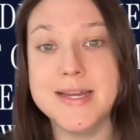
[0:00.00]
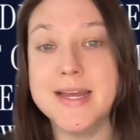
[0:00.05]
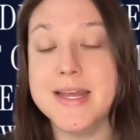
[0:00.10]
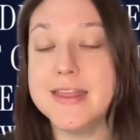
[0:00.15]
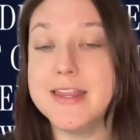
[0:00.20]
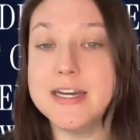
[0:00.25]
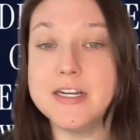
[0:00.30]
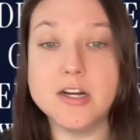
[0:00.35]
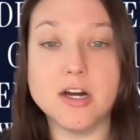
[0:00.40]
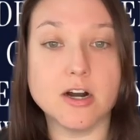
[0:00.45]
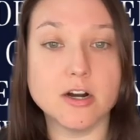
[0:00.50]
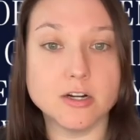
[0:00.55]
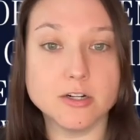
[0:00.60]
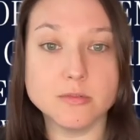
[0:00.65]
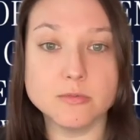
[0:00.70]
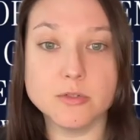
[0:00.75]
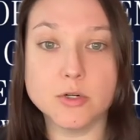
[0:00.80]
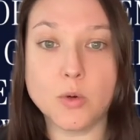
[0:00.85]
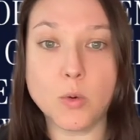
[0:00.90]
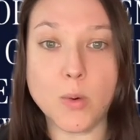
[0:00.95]
that aren't
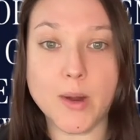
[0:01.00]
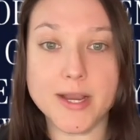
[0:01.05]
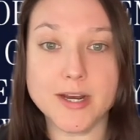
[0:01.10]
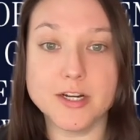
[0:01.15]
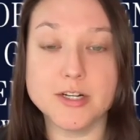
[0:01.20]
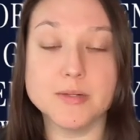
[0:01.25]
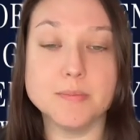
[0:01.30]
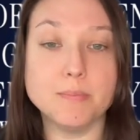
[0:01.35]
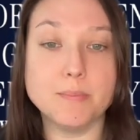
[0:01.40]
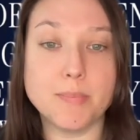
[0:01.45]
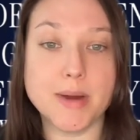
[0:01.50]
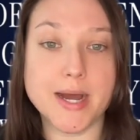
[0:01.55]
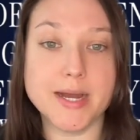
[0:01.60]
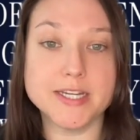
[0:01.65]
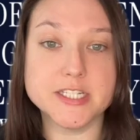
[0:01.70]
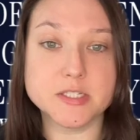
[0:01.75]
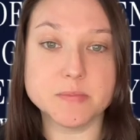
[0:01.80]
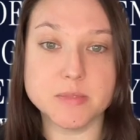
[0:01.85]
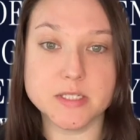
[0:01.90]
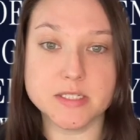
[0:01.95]
required by
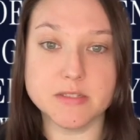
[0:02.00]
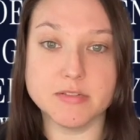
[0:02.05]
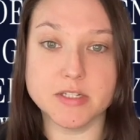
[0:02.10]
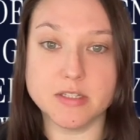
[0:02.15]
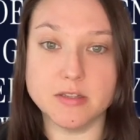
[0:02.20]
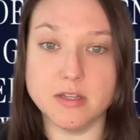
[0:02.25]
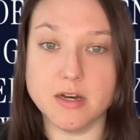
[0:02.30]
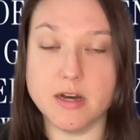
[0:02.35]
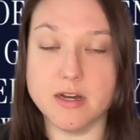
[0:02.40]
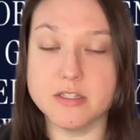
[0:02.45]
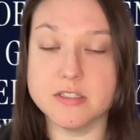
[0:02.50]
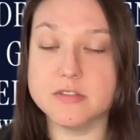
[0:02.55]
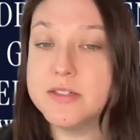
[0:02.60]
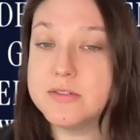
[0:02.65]
specific laws.